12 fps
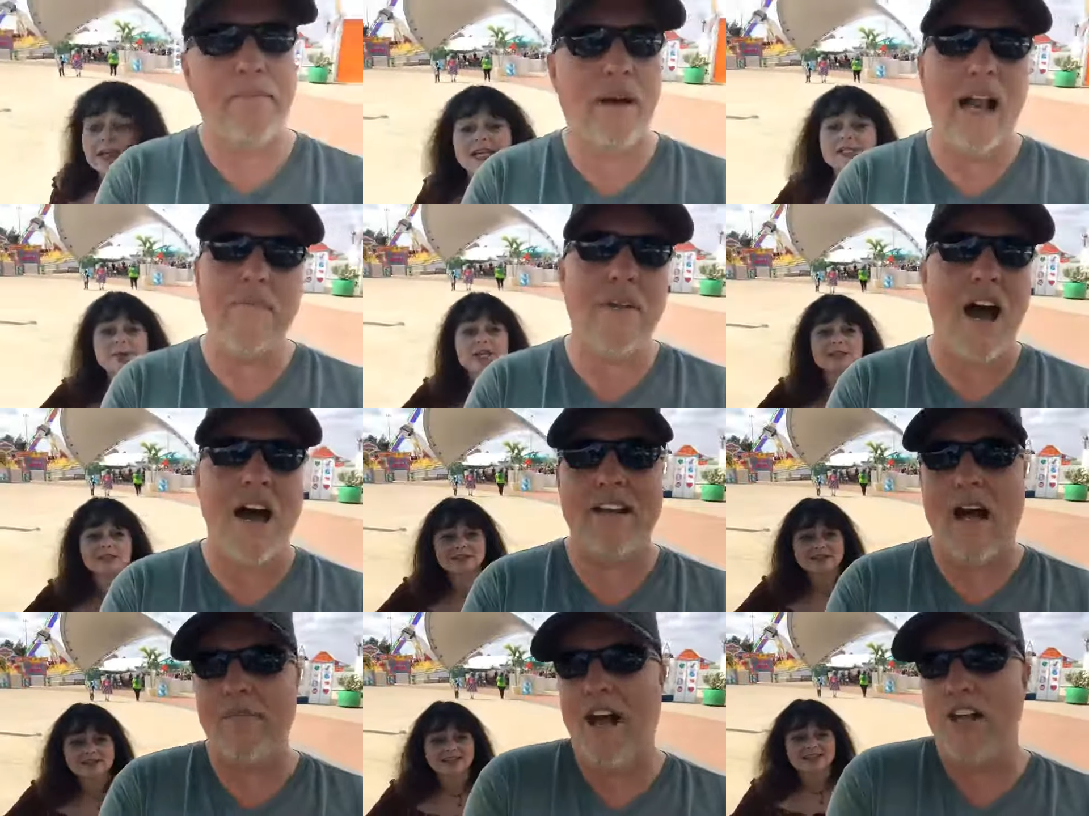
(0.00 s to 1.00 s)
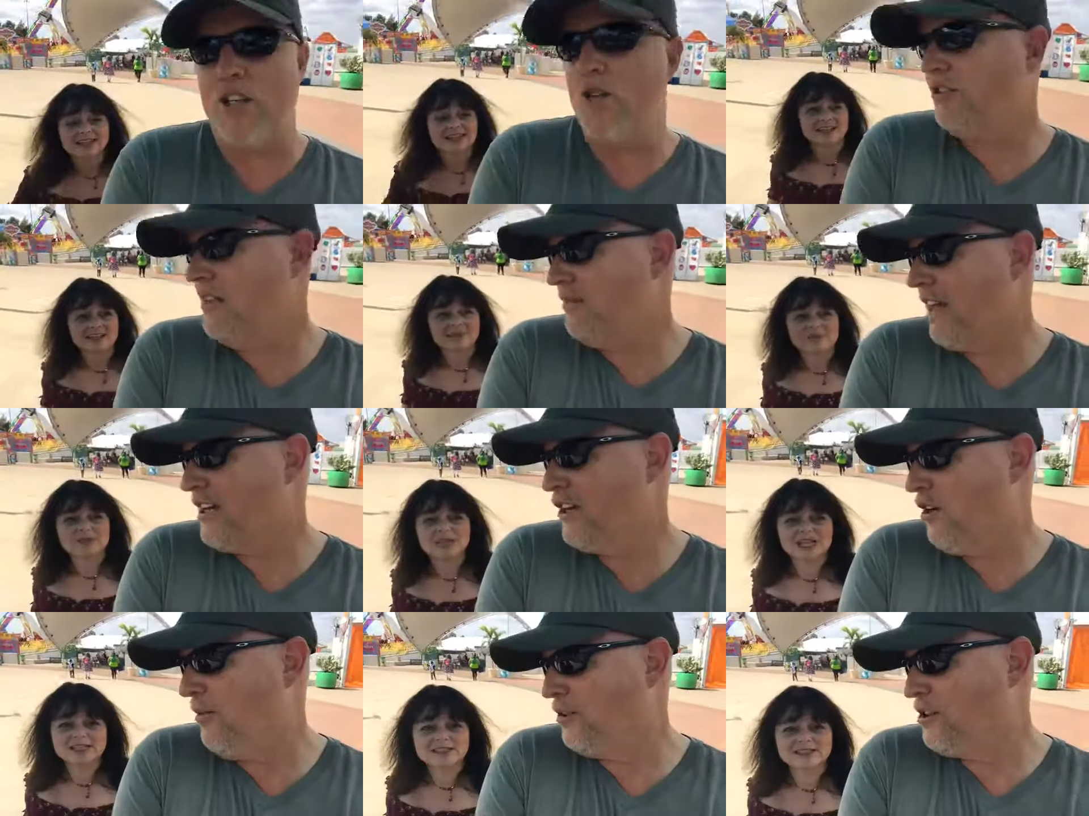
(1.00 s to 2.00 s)
Speaker 1: I'm but I'm not I'm not. You seem
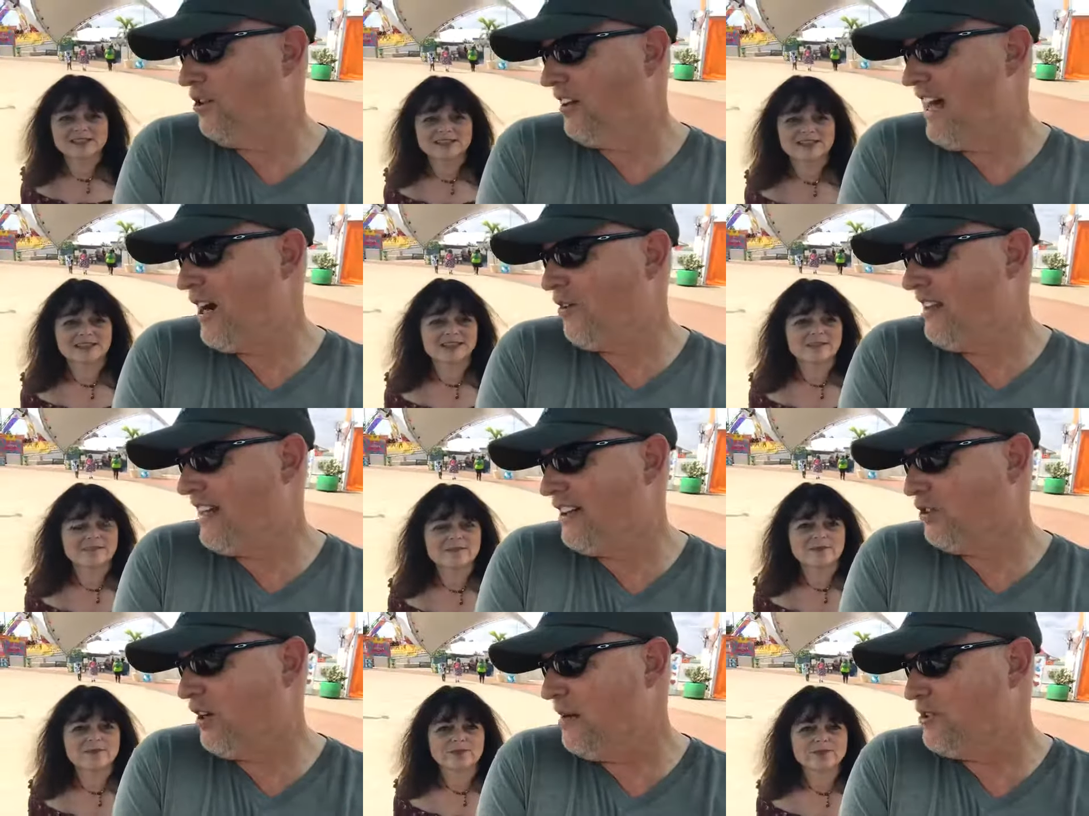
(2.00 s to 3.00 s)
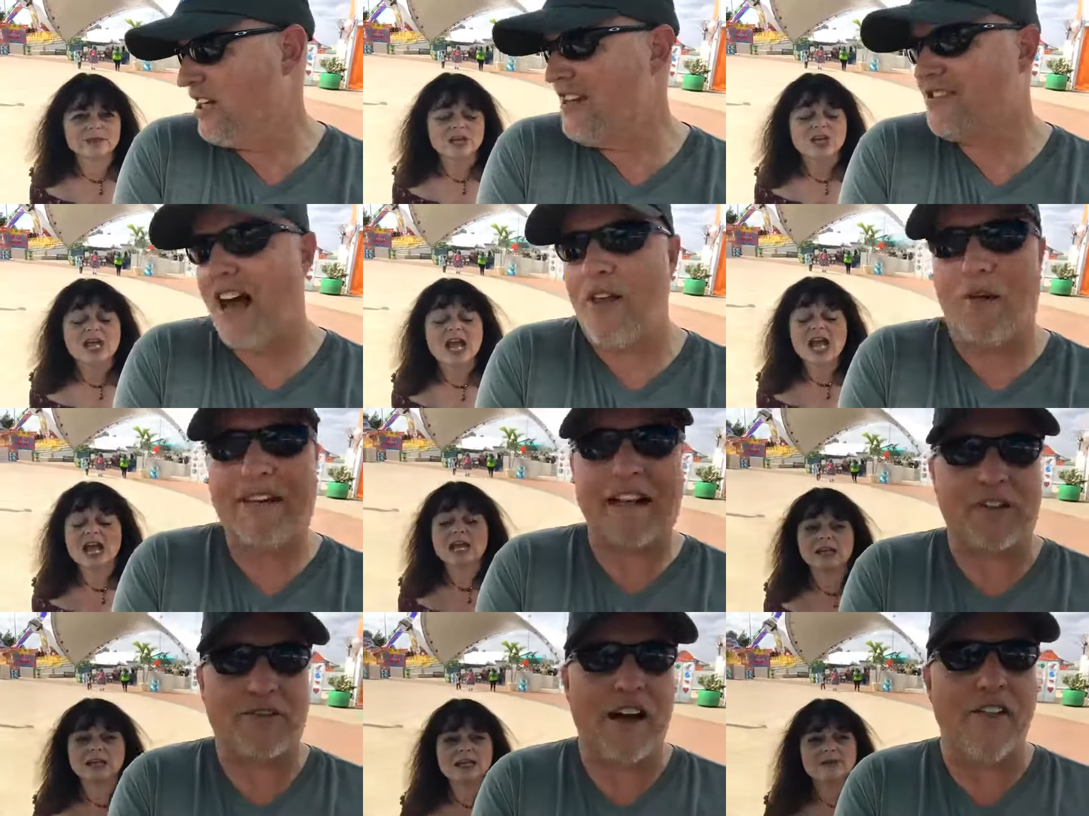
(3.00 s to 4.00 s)
like you're almost unilaterally against cream cheese, and I don't think
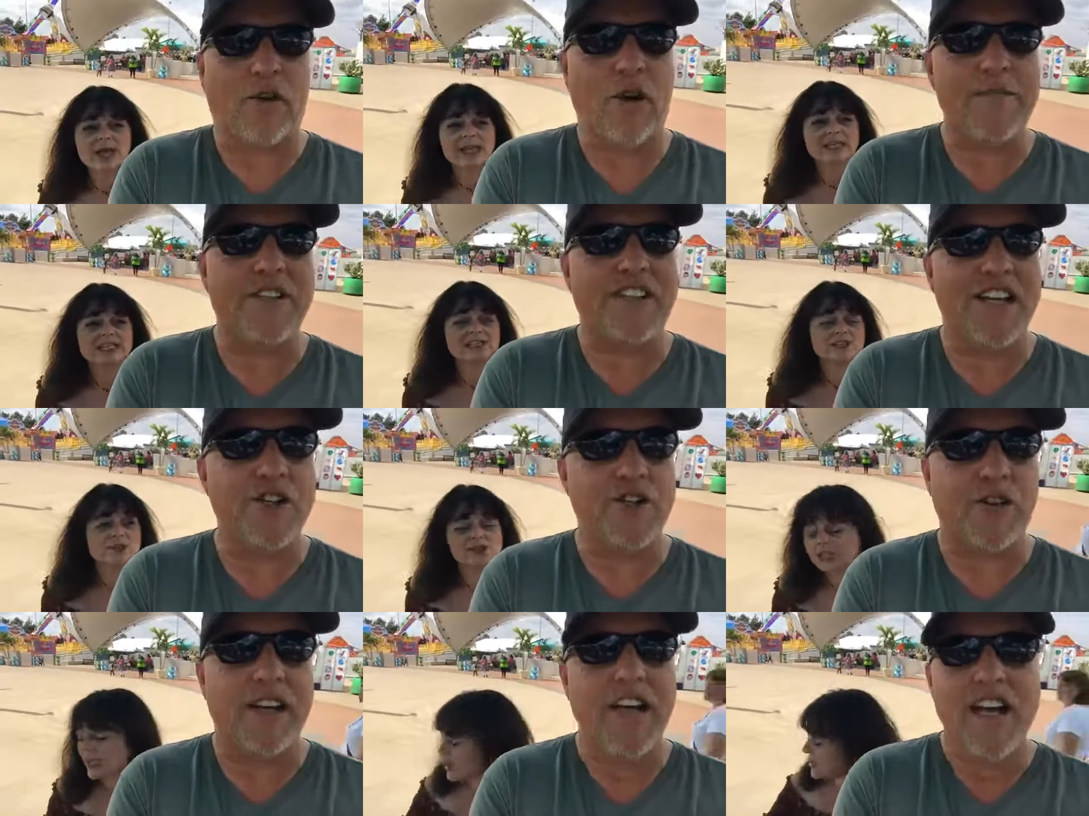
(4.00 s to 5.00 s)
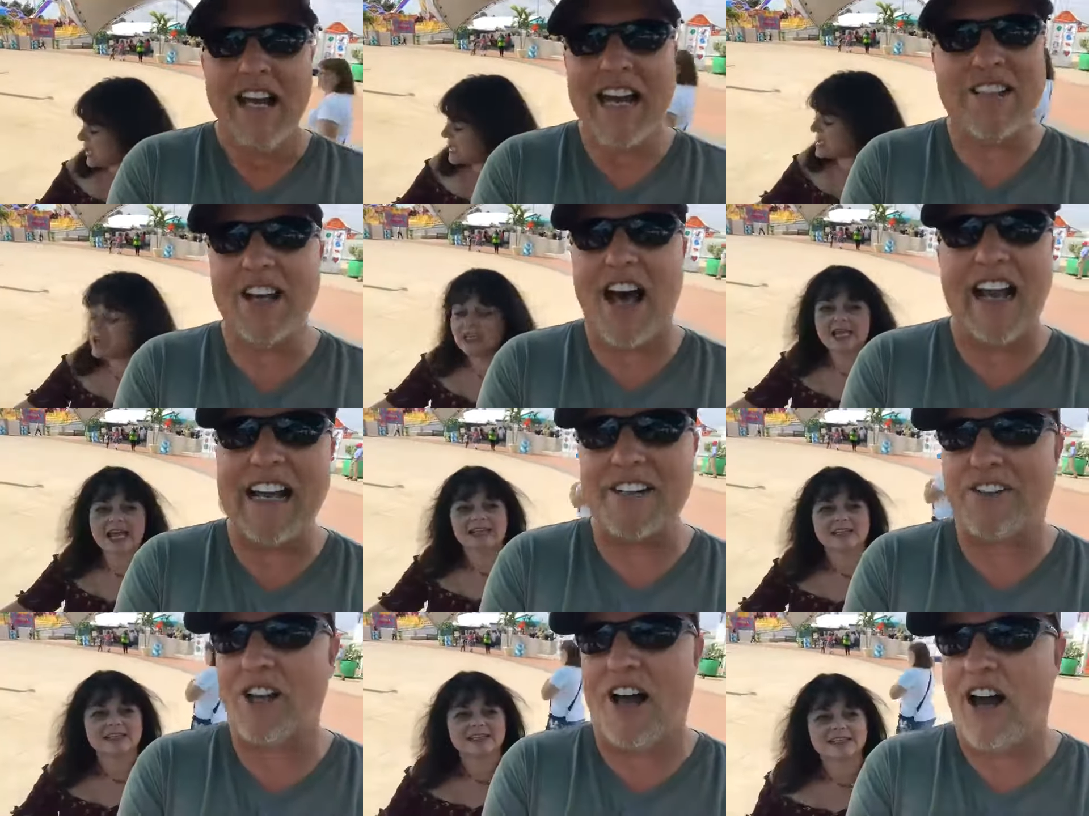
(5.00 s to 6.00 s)
that's fair to the cream cheese industry. Okay, it's not like
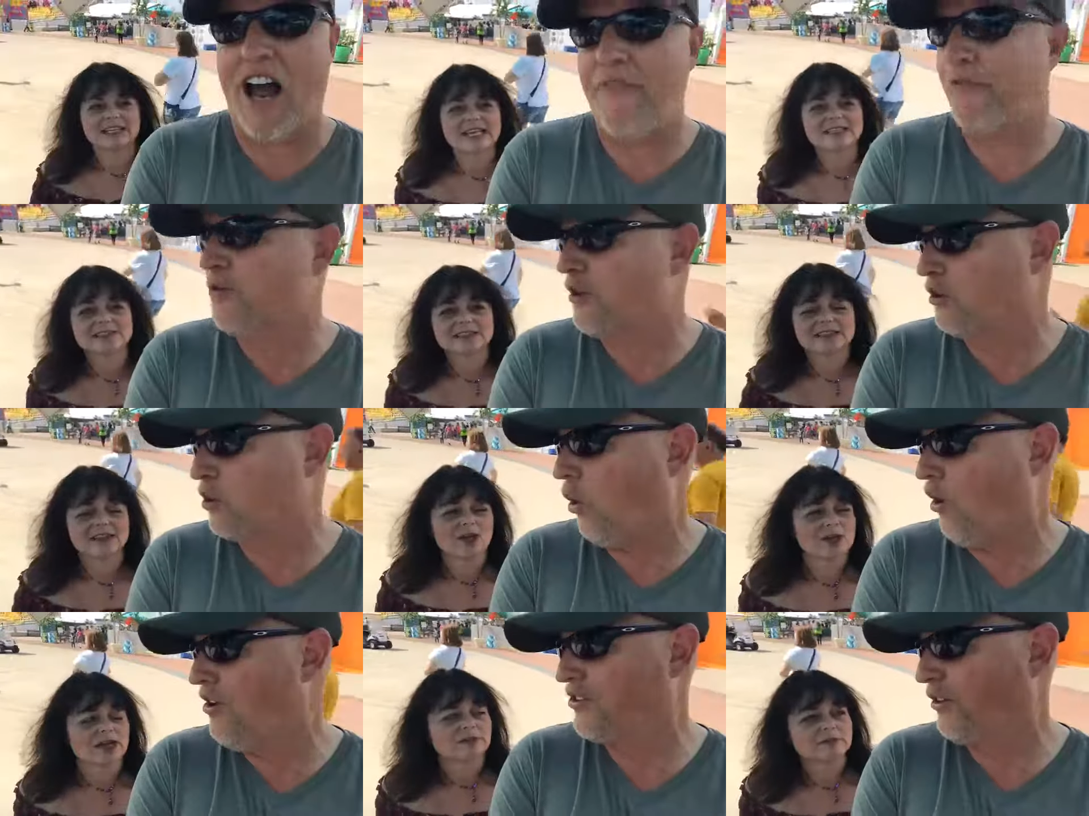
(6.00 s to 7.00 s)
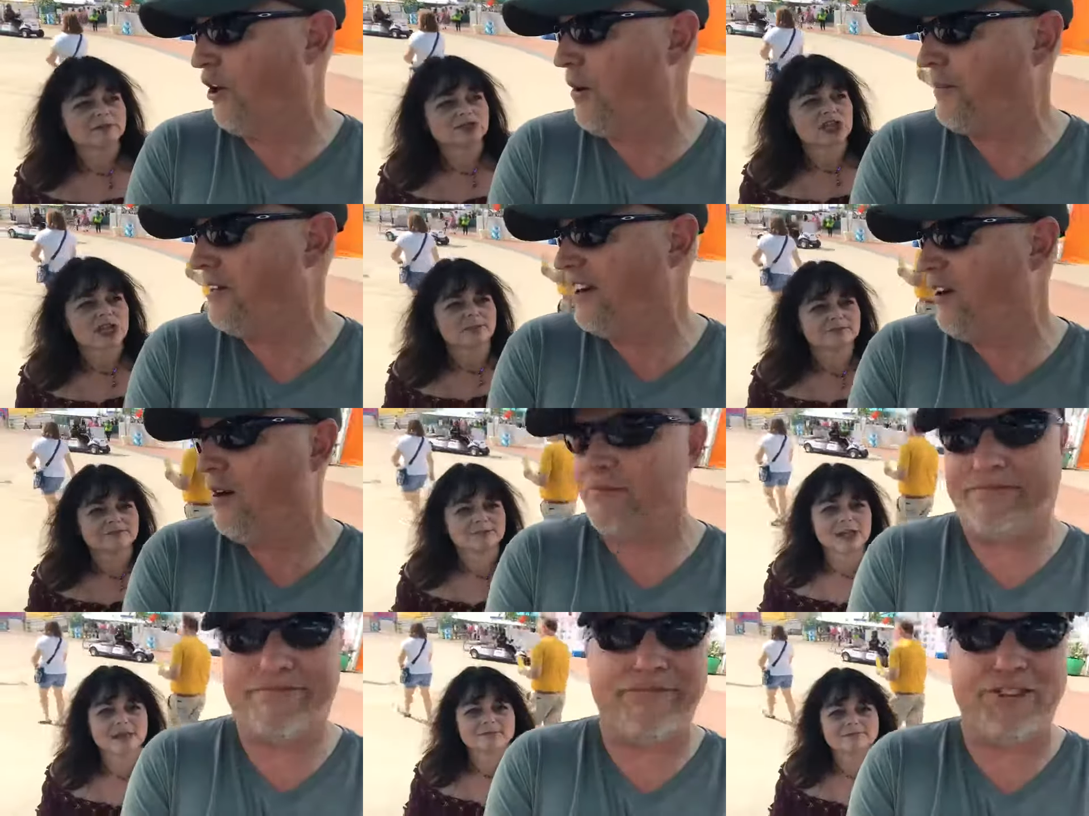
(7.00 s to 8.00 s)
it's uh, high fructose corn syrup, Shut you know.
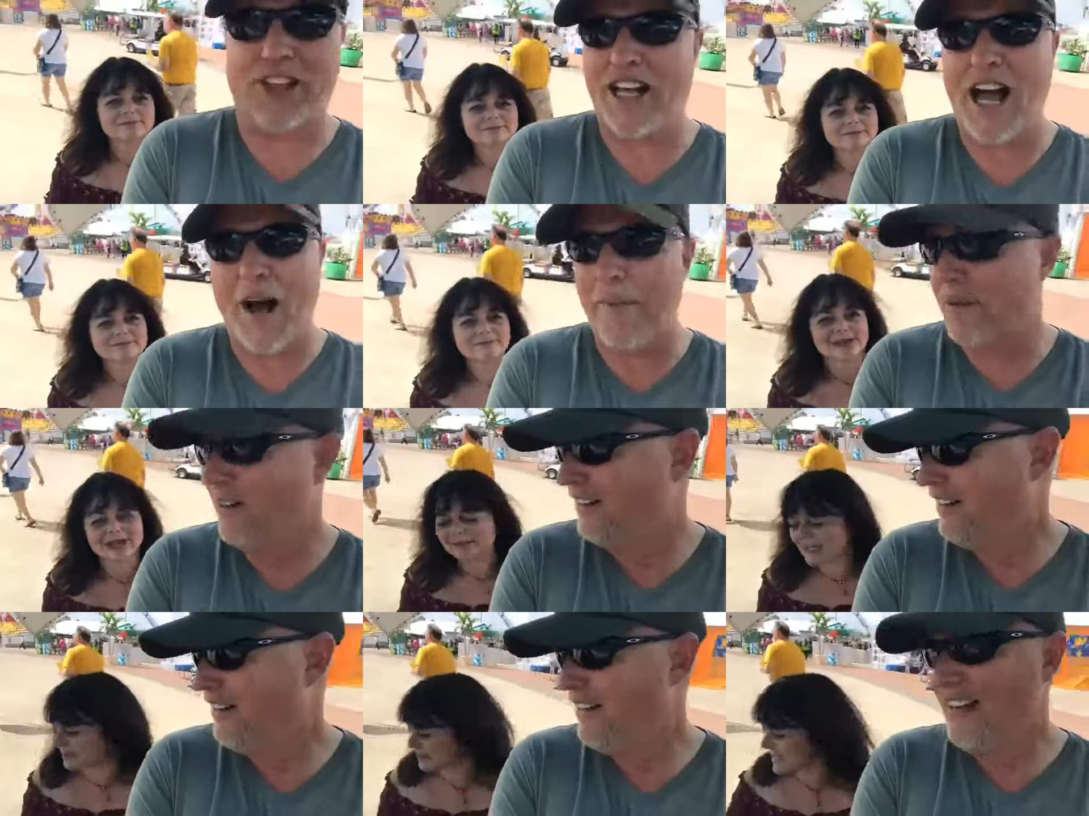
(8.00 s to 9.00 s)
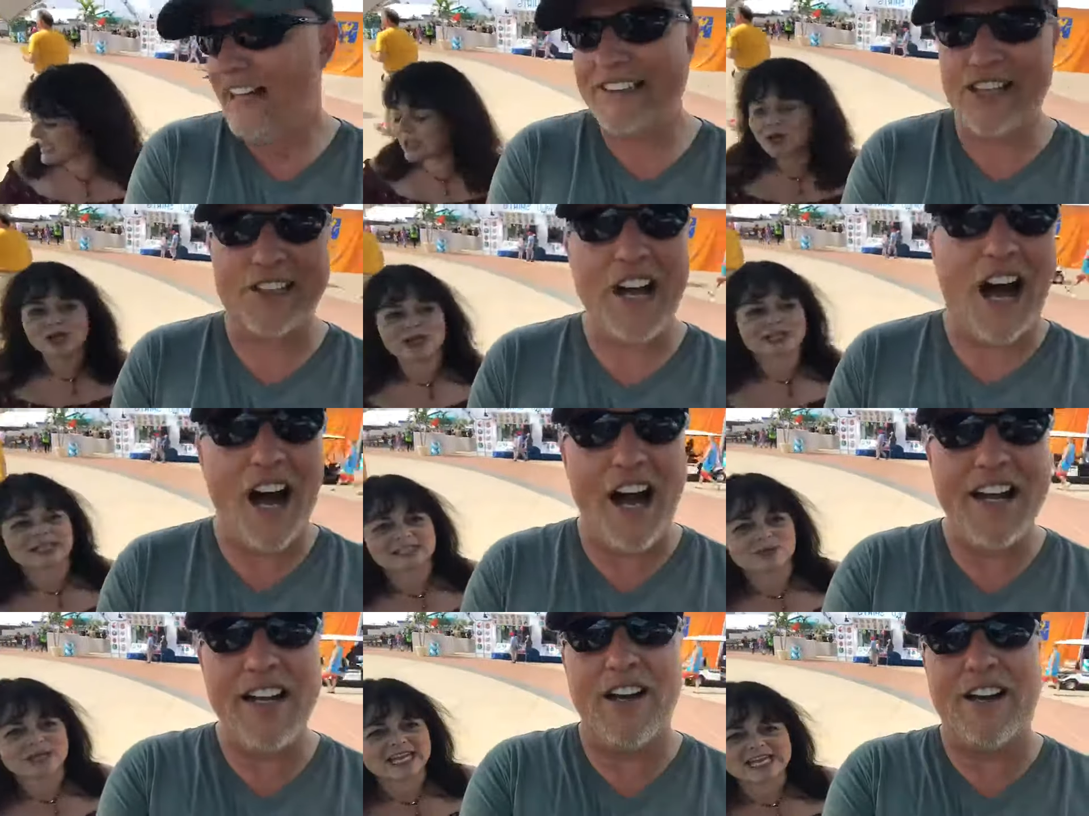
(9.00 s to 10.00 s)
Up. Shut up. Shut up. Okay, yeah. That's
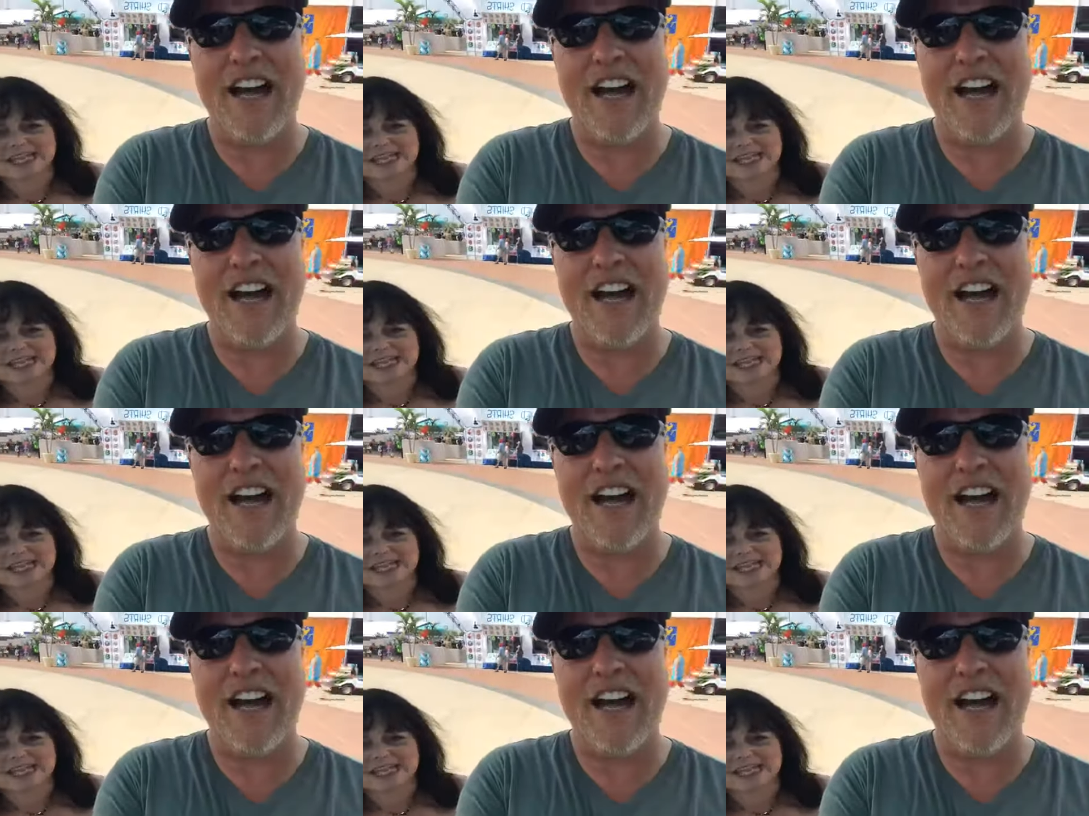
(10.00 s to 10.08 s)
unkind. Like